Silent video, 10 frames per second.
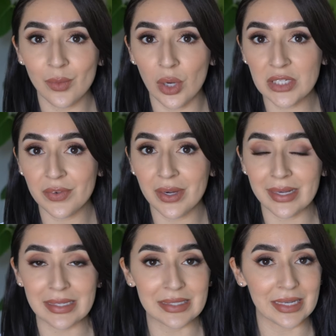It works for
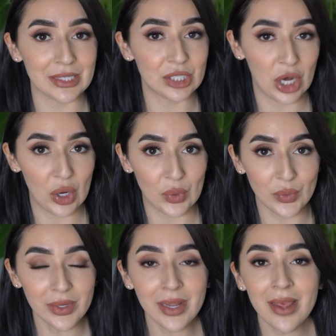any skin
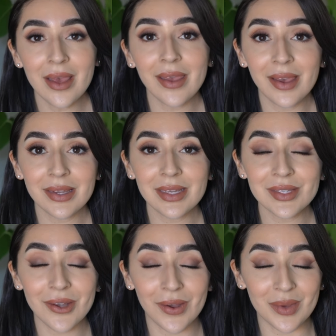tone, and it
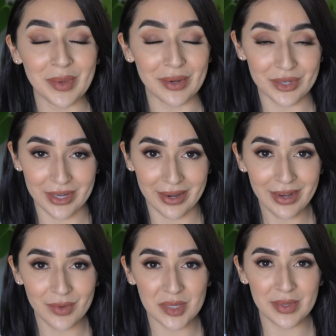is
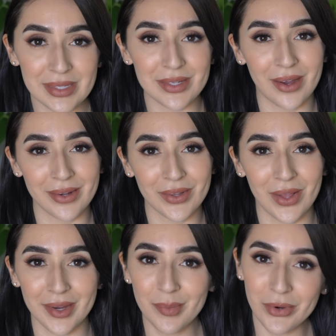non-comedogenic, which means it's not gonna
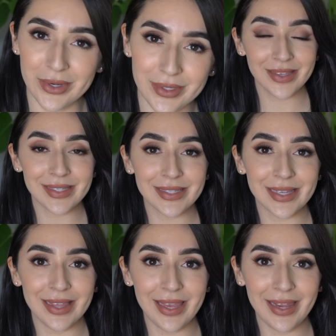clog your pores. This is
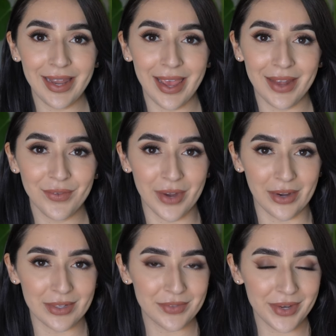clean and
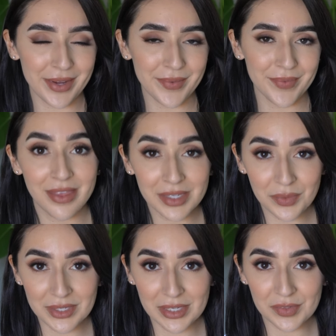fragrance-free. This
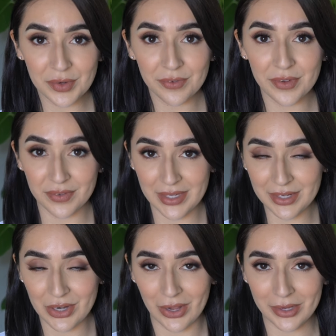retails for
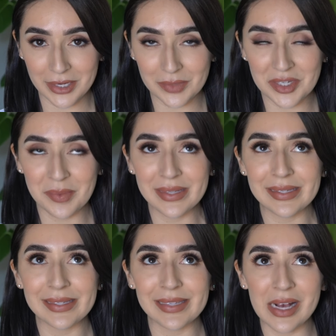$15, which
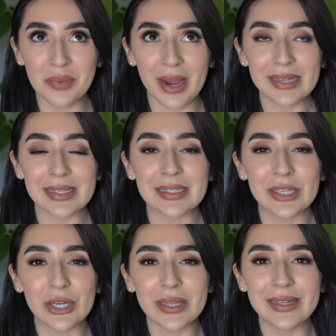means the sale price is
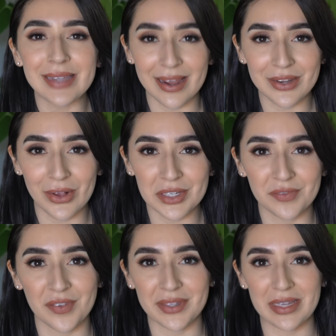literally
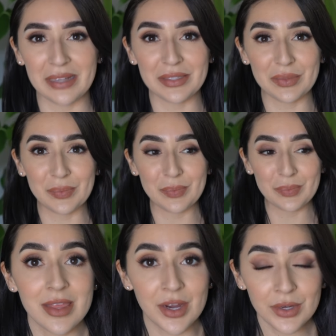$10.50
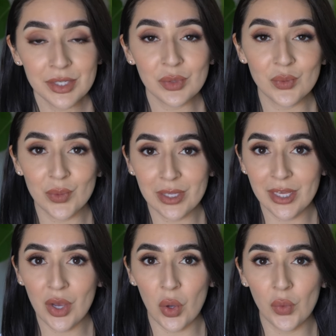there is
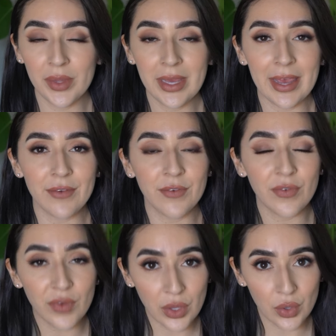really only a
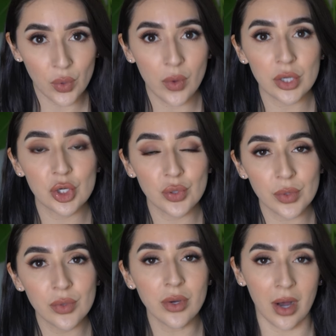few
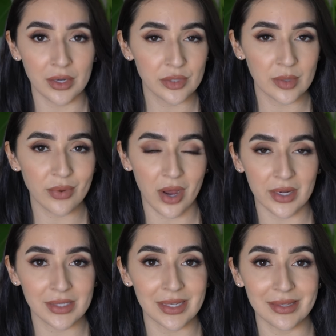true contour
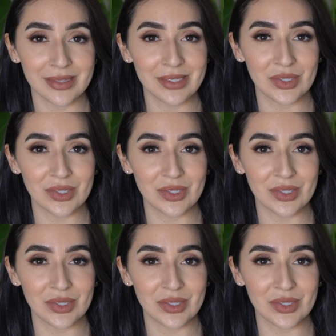products in the